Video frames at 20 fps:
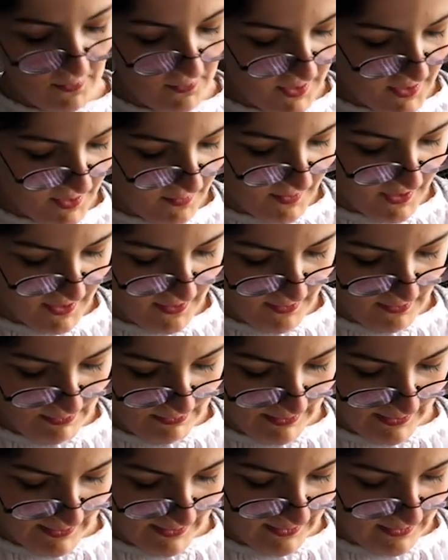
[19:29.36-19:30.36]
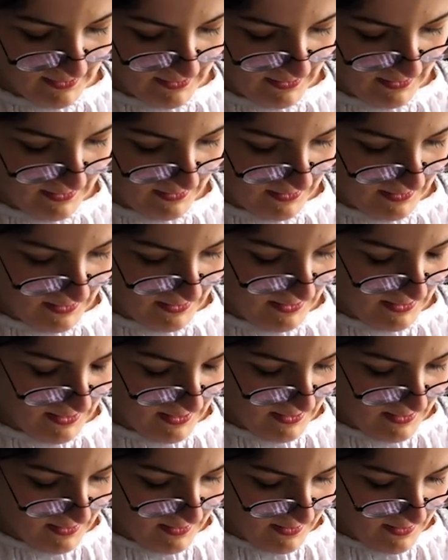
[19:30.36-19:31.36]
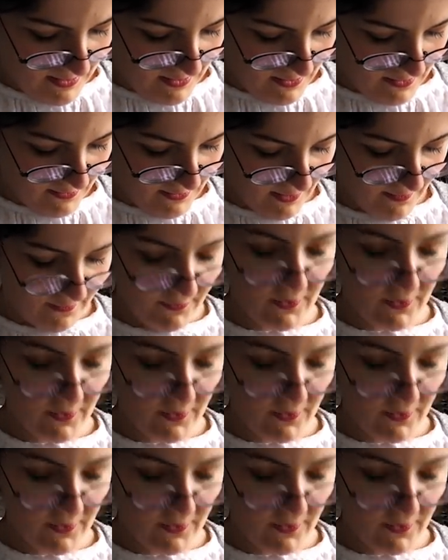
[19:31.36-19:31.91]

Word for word: don't want it to be too tight. So it's